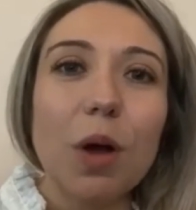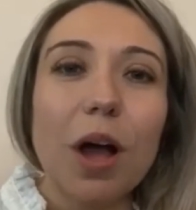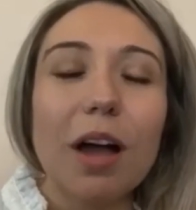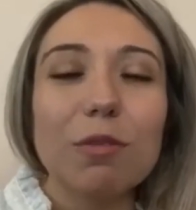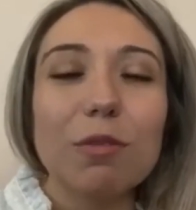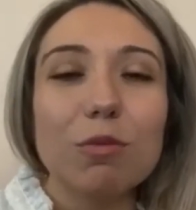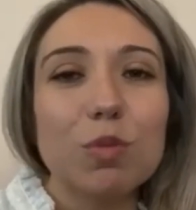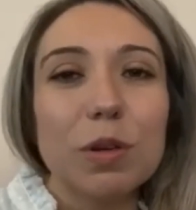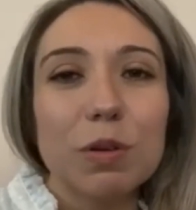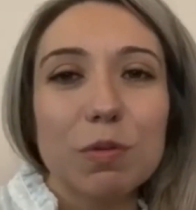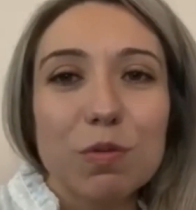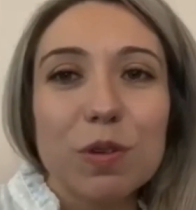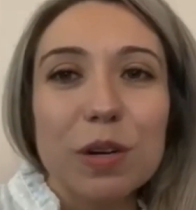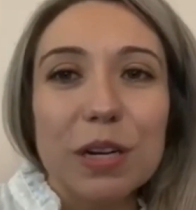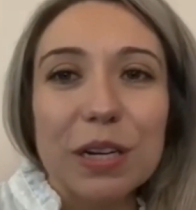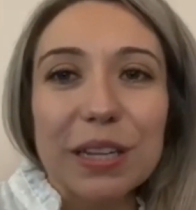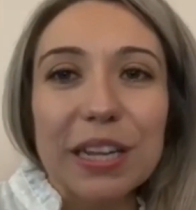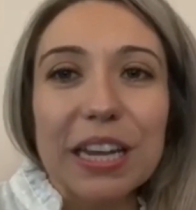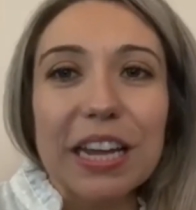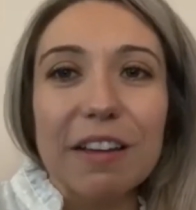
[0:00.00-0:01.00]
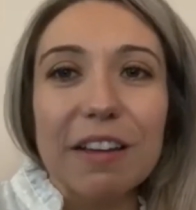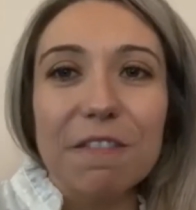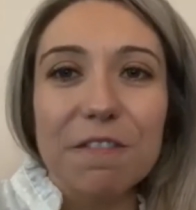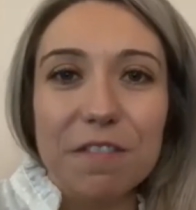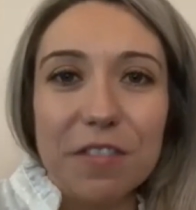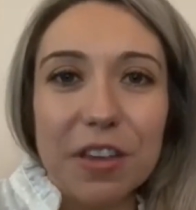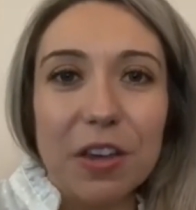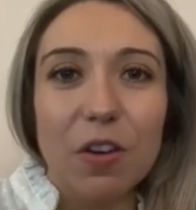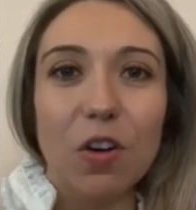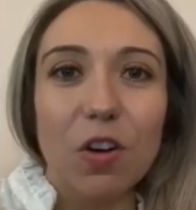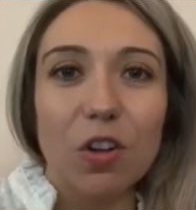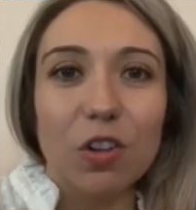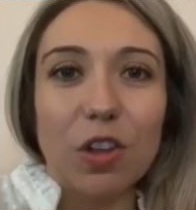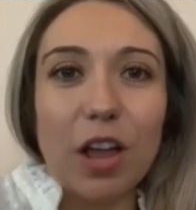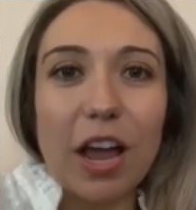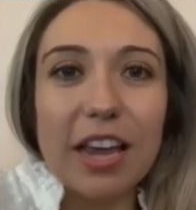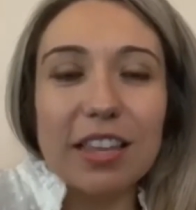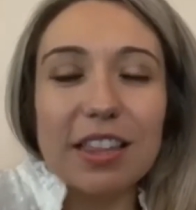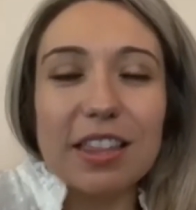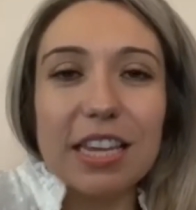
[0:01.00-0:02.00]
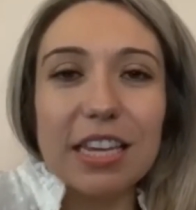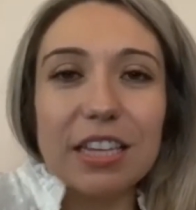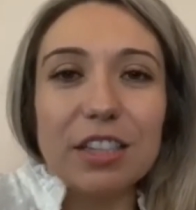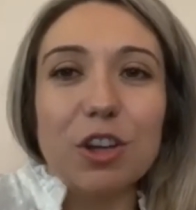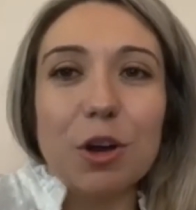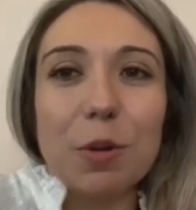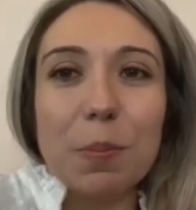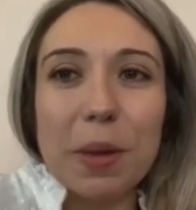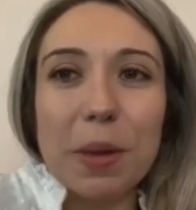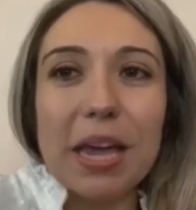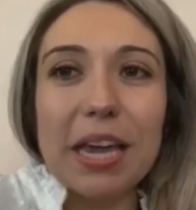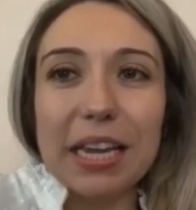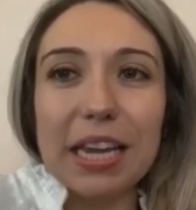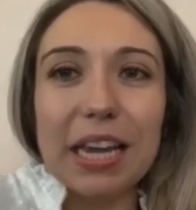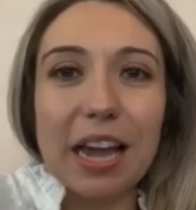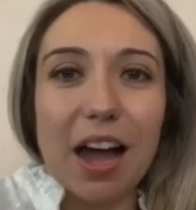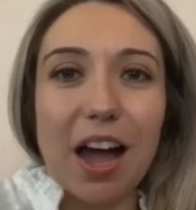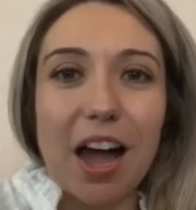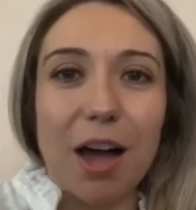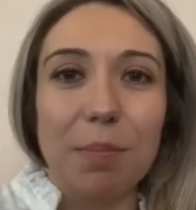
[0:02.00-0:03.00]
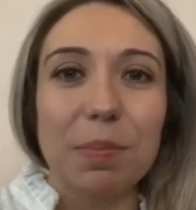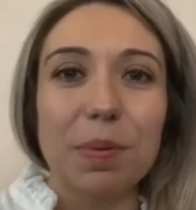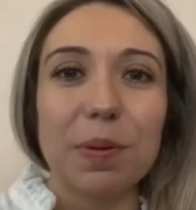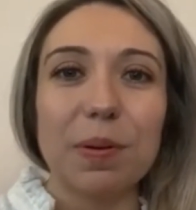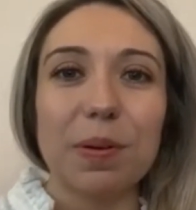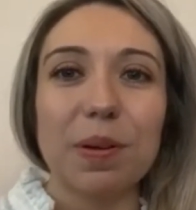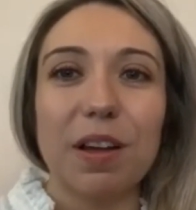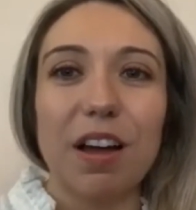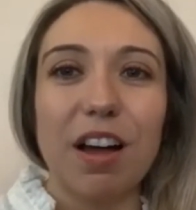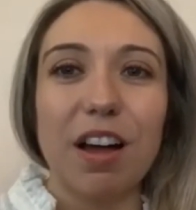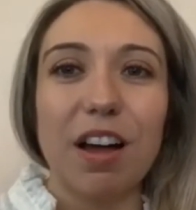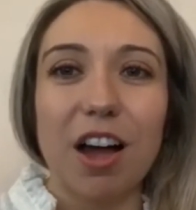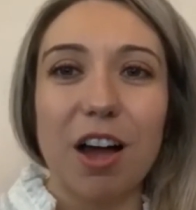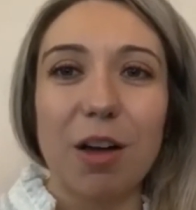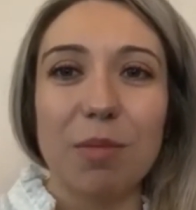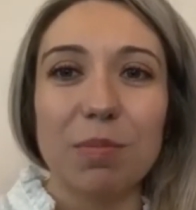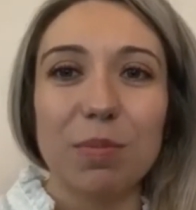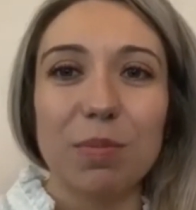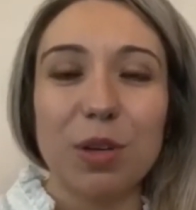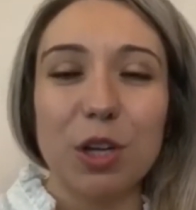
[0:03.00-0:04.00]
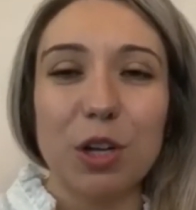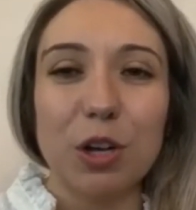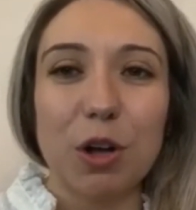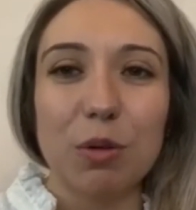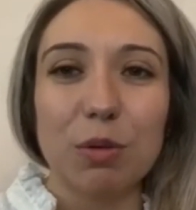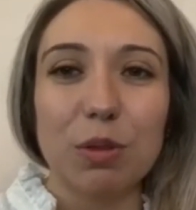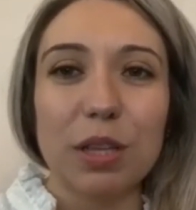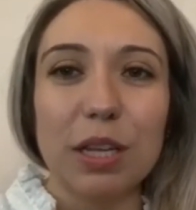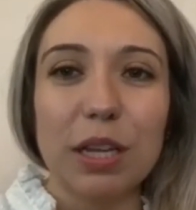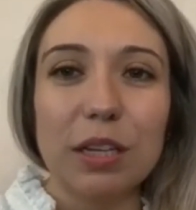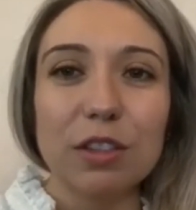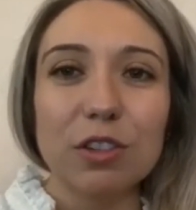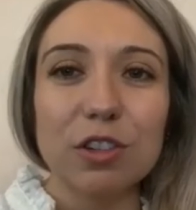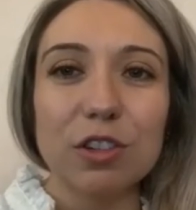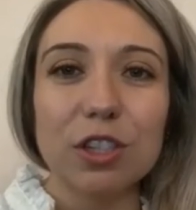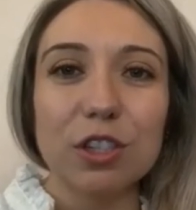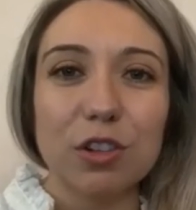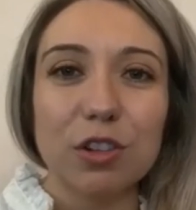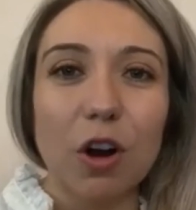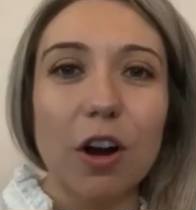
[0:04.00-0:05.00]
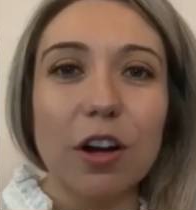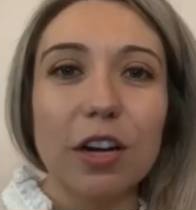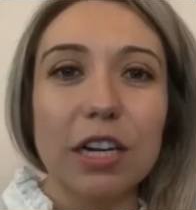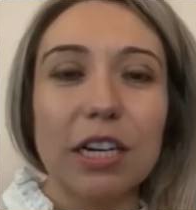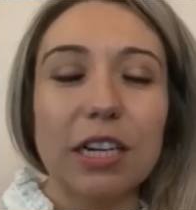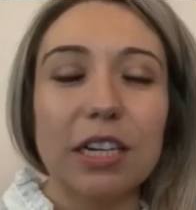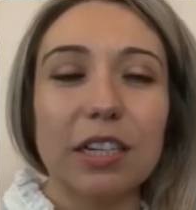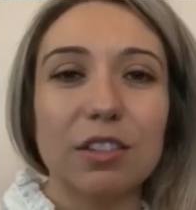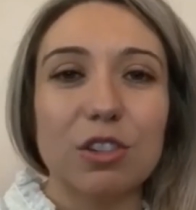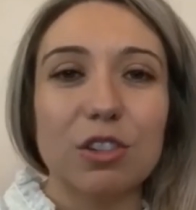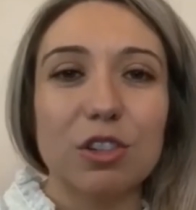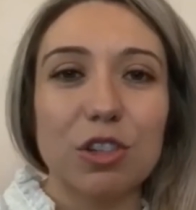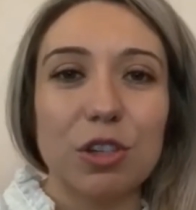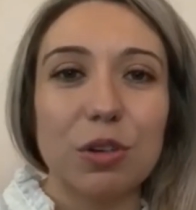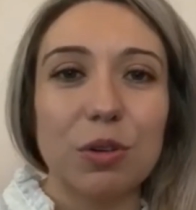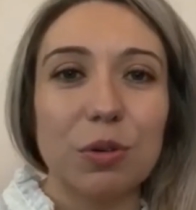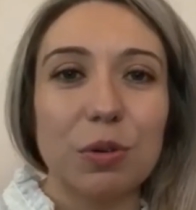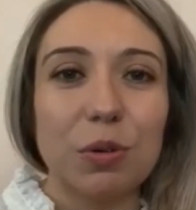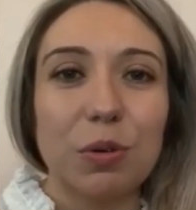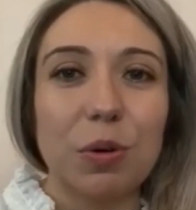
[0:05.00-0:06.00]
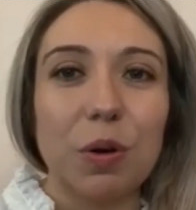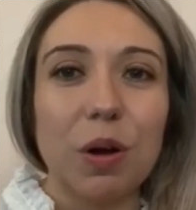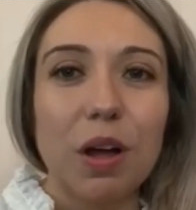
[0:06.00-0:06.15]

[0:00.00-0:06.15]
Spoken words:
we really feel like things are picking up. Things are starting to